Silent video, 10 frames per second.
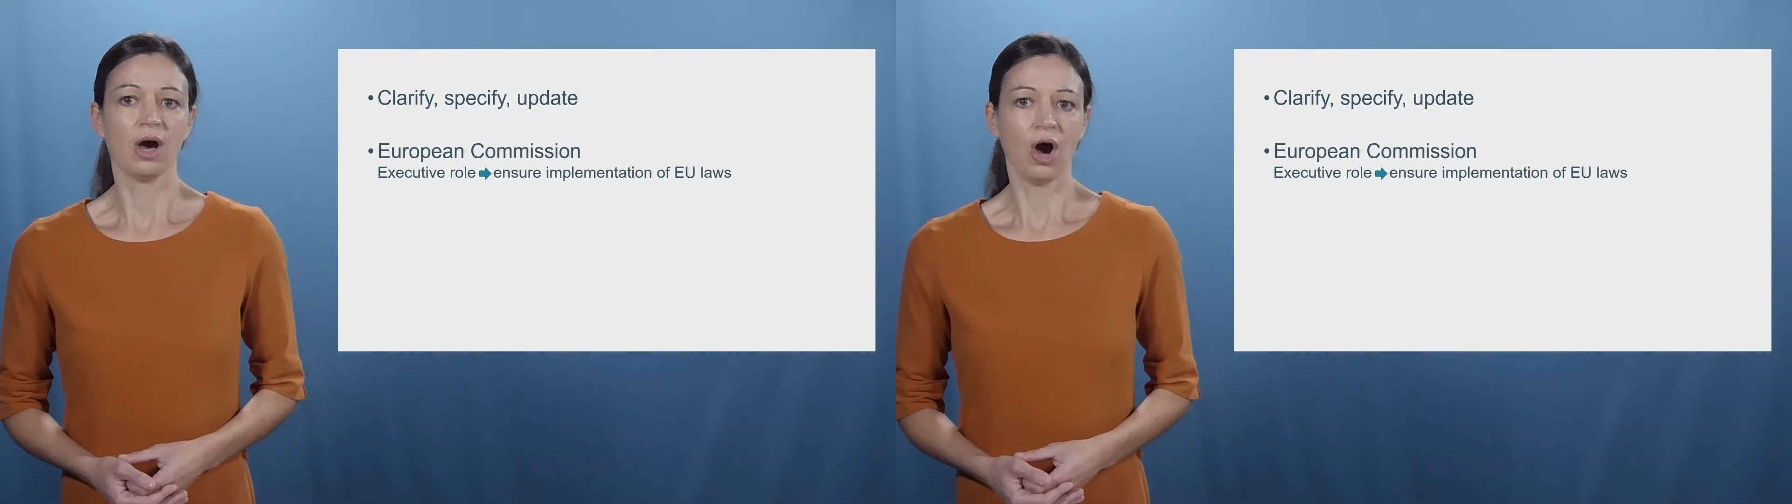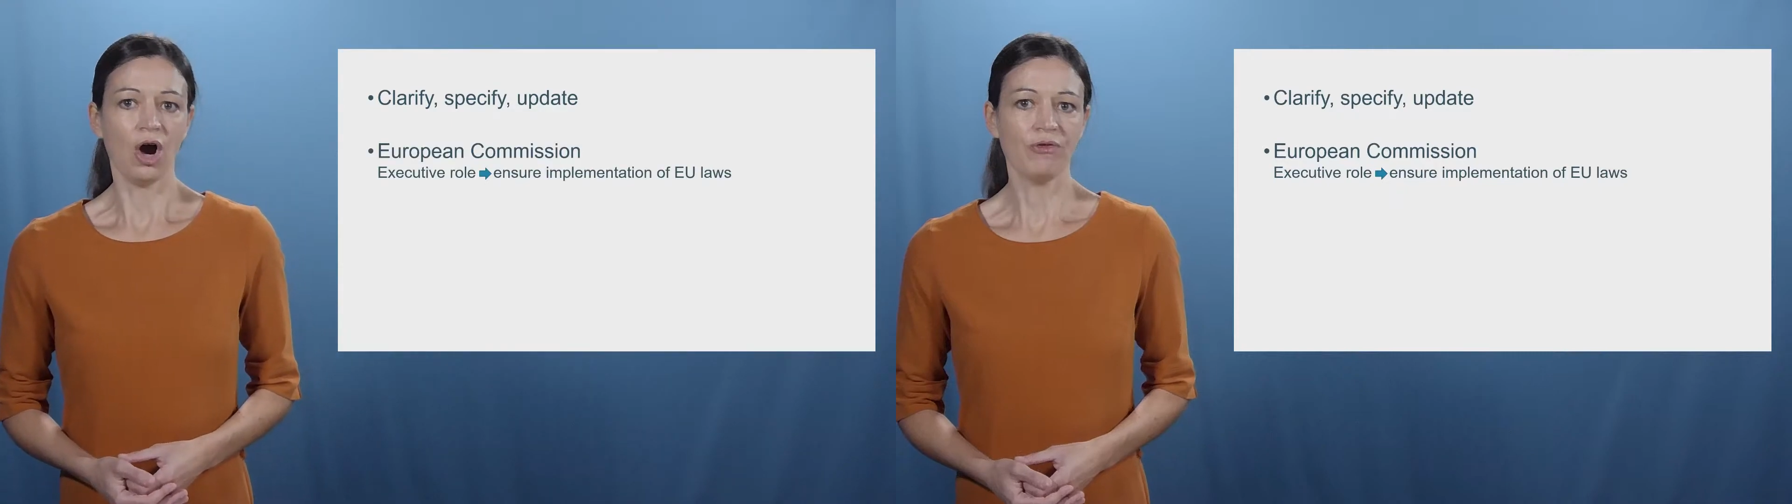
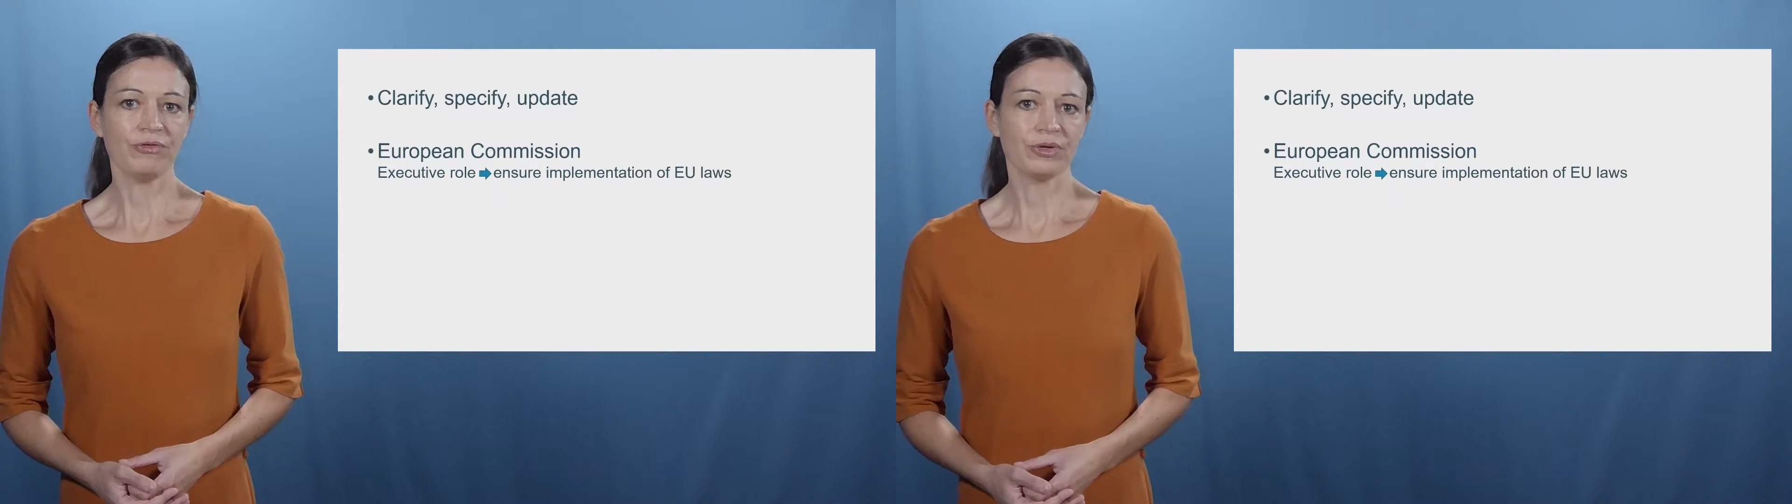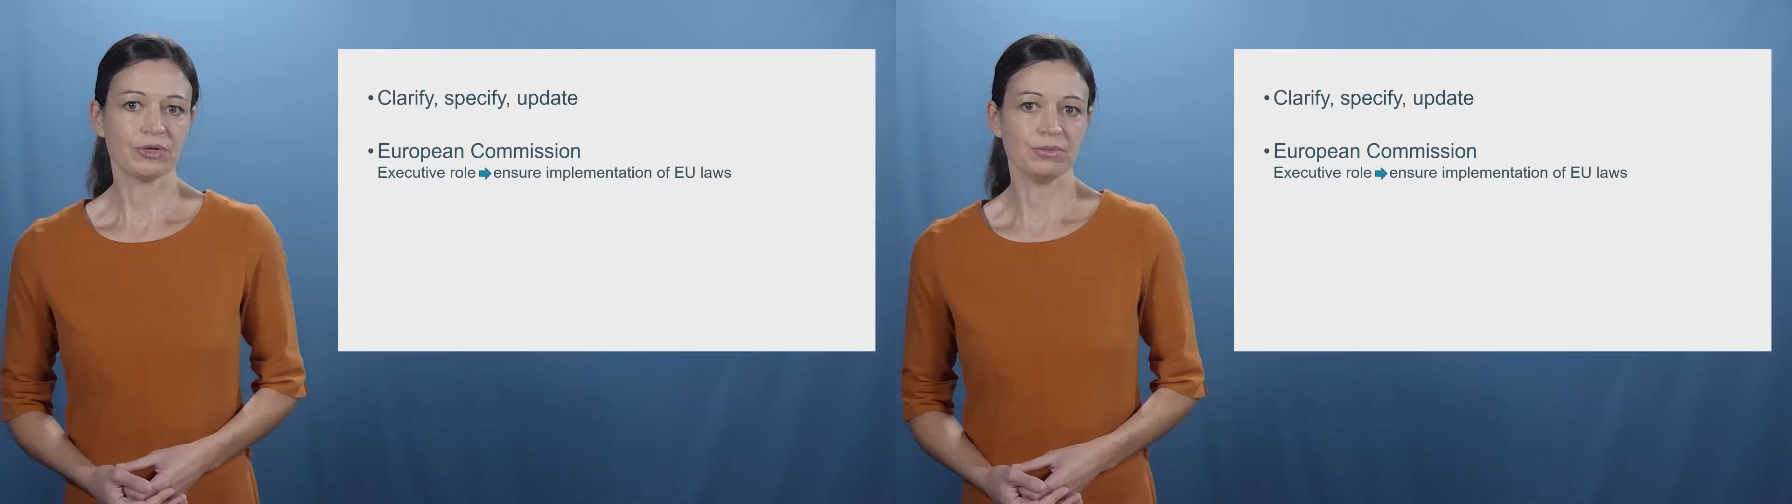of the
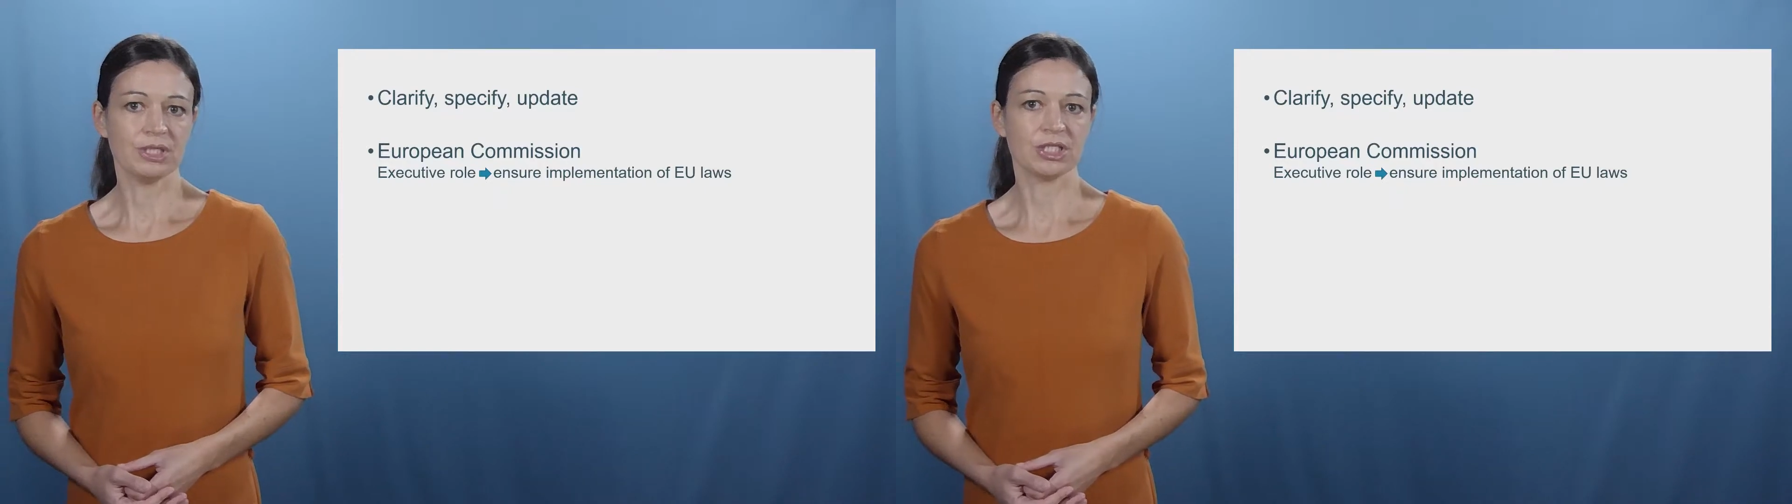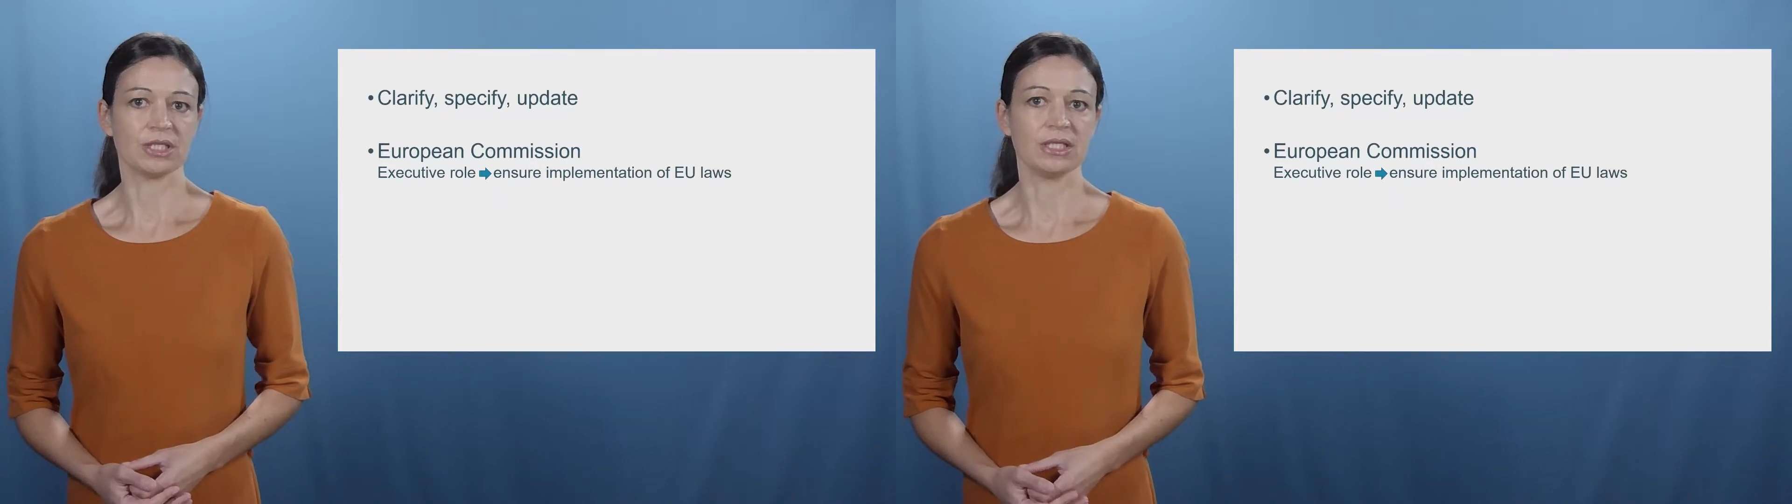
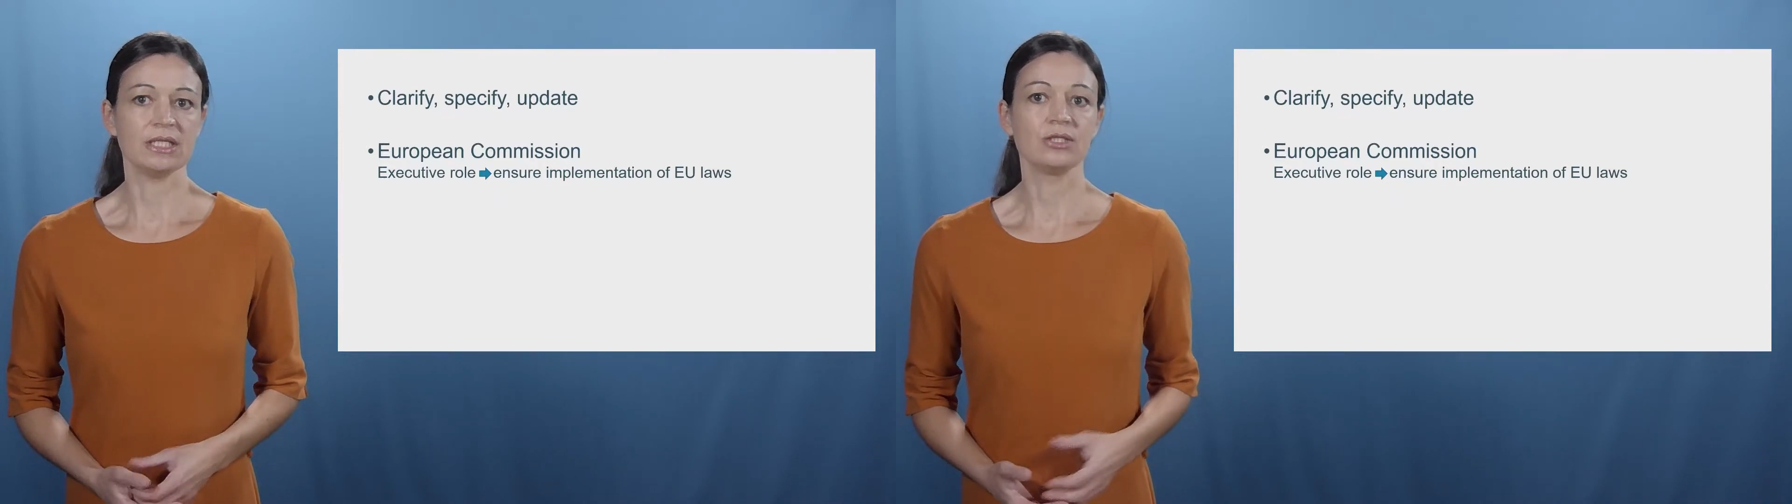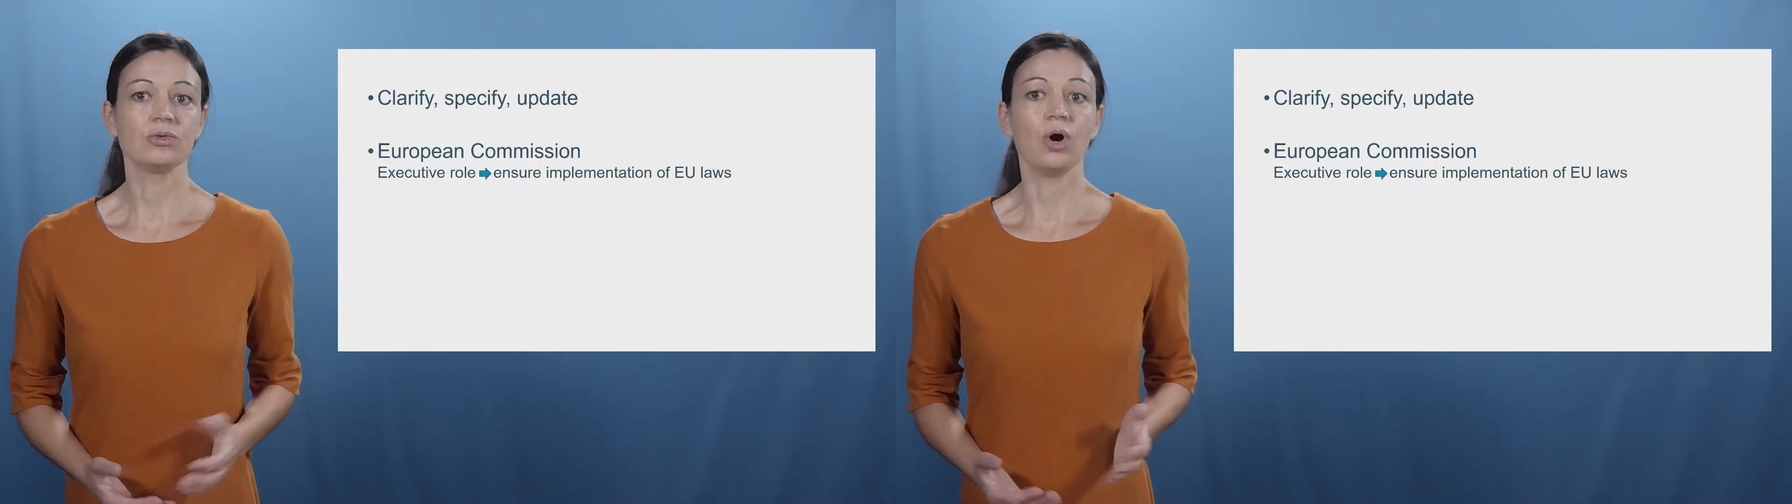Commission is to